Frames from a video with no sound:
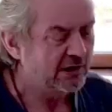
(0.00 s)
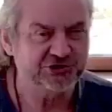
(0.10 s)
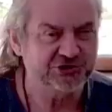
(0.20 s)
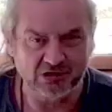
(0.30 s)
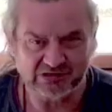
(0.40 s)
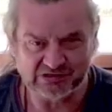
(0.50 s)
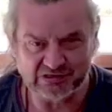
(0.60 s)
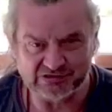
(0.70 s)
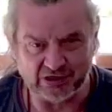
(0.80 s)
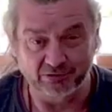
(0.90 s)

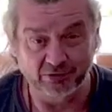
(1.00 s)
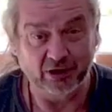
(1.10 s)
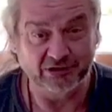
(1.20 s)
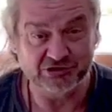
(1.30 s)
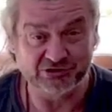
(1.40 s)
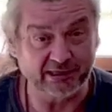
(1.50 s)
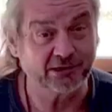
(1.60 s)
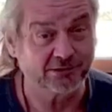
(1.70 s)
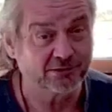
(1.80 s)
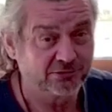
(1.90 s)
chances are, I just did
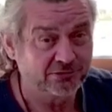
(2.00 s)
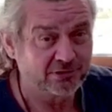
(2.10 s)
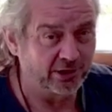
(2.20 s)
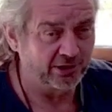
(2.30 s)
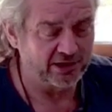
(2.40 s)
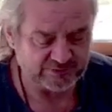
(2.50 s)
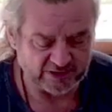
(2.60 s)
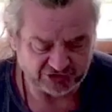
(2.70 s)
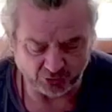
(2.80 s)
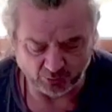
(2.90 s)
it, and I
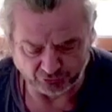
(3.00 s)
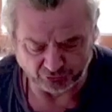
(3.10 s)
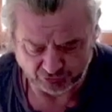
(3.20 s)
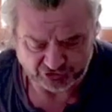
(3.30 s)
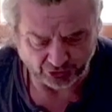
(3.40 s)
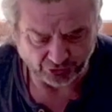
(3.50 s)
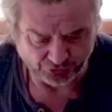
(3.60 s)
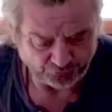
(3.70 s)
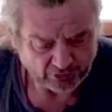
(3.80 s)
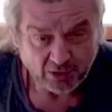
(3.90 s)
expect you will too,
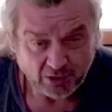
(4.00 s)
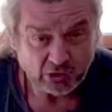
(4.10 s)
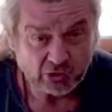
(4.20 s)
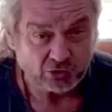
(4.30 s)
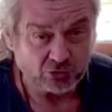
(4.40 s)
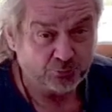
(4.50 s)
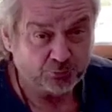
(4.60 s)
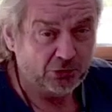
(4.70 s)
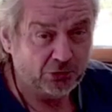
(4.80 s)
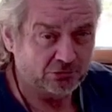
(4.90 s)
you'll
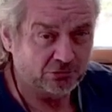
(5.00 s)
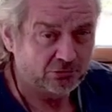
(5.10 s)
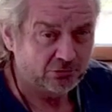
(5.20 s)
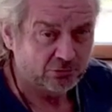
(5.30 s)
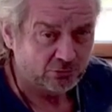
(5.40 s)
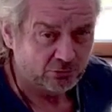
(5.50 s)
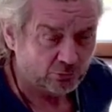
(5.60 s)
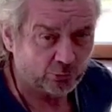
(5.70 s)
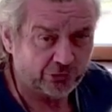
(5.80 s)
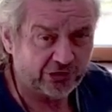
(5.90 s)
pull
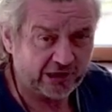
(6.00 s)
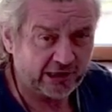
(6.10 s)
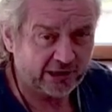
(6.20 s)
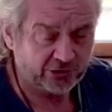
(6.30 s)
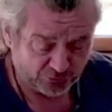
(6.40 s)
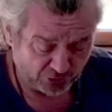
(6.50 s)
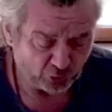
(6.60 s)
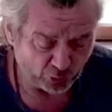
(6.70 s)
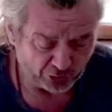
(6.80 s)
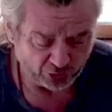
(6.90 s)

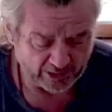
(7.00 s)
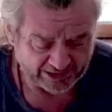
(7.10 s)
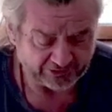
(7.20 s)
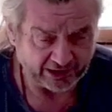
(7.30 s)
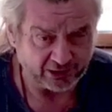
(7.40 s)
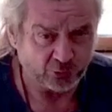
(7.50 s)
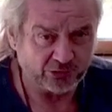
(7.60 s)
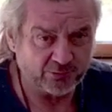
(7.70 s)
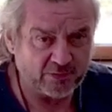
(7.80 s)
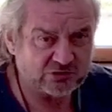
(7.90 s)
your weight round
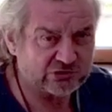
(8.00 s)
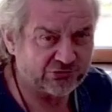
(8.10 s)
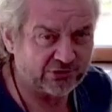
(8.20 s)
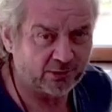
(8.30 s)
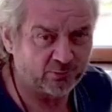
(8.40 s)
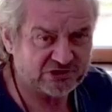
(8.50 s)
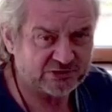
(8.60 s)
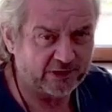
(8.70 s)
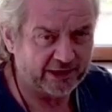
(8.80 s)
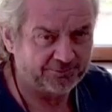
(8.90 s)
with the muscles of the lumbar
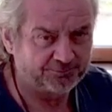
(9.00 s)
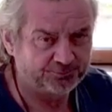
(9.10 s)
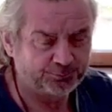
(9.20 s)
spine.